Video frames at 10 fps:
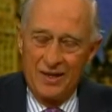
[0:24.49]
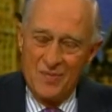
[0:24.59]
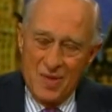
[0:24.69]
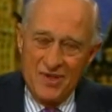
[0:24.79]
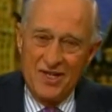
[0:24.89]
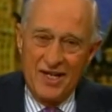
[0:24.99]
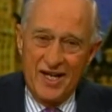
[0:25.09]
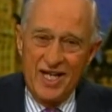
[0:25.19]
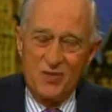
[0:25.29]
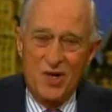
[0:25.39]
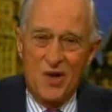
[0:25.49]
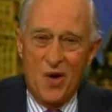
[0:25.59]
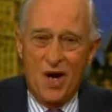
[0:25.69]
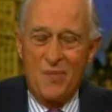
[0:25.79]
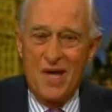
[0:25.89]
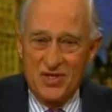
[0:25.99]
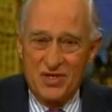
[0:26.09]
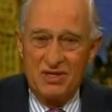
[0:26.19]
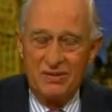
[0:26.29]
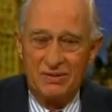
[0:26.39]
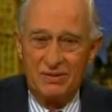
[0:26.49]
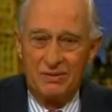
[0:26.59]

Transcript: Remember the days when automation